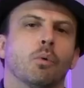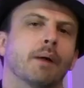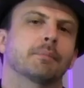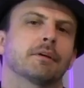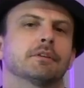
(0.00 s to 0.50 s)
Well,
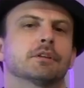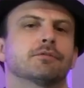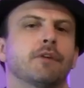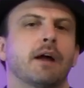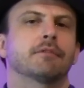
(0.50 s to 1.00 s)
I'm giving this
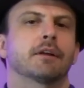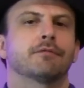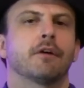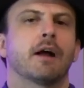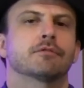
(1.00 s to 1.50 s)
5 out
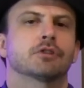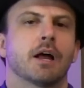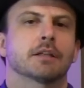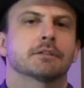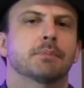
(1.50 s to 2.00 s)
of 5
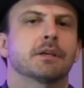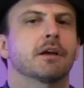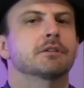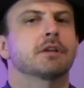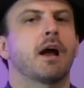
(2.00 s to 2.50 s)
shots
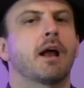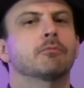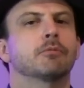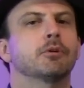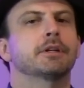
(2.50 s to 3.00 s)
because I
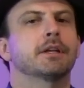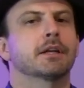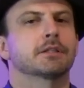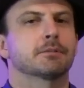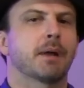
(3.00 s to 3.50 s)
really didn't
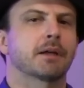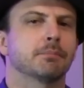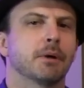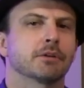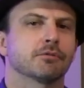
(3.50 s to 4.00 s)

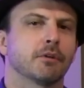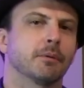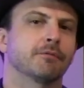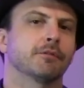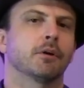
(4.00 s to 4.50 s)
expect much from
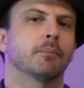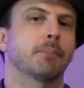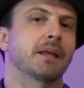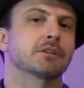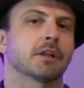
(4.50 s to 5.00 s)
a film
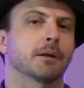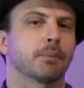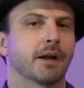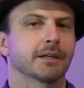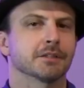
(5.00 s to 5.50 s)
based on a
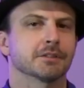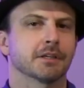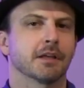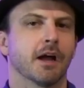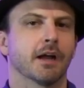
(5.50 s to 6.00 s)

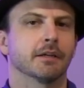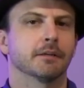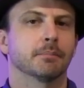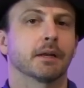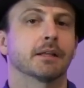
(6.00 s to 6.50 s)
pregnancy guide.
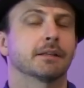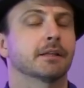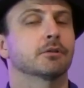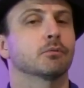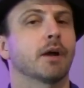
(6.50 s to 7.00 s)
But I
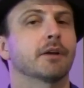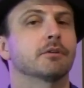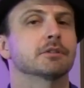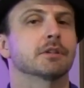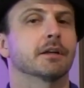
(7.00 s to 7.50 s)
think the
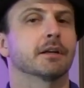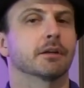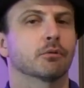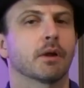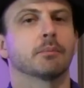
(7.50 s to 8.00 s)
writer has done an
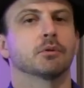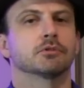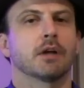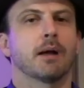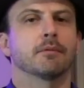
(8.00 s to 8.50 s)
incredible
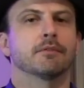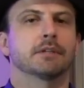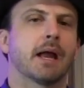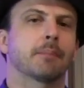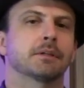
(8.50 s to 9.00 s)
job of
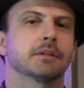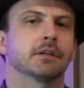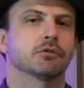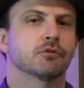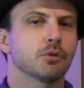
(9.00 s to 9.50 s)
adapting
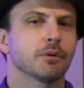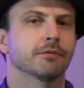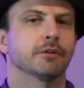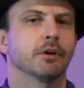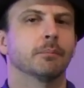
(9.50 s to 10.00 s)
it to a
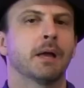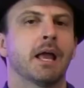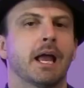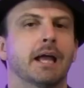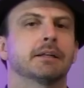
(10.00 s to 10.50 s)
film,
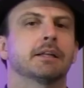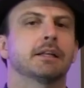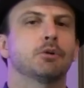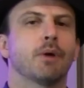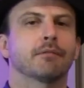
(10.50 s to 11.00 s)
and
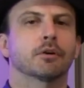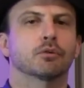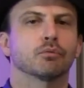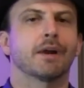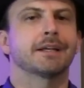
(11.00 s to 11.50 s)
you have a
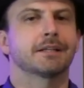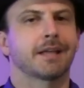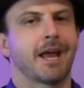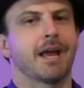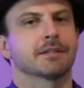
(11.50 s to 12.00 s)
great
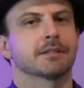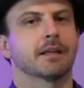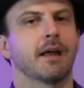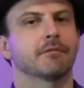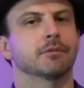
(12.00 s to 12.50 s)
cast
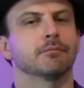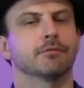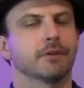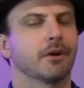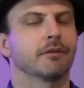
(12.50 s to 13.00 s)
that have some
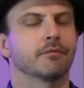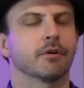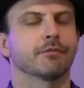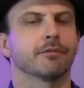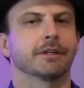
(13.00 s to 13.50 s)
very,
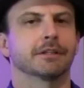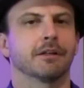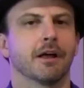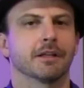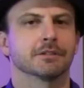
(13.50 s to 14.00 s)
very funny
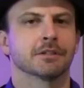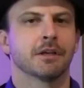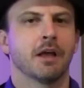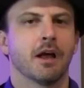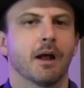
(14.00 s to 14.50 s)
lines.
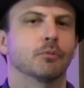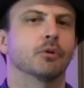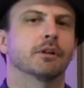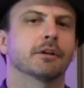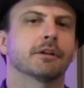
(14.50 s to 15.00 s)
I'm
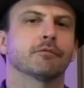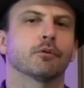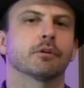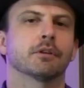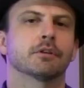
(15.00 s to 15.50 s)
really looking
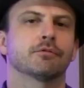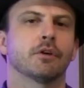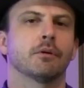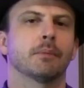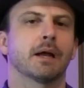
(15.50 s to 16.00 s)
forward to this
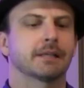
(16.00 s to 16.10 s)
film.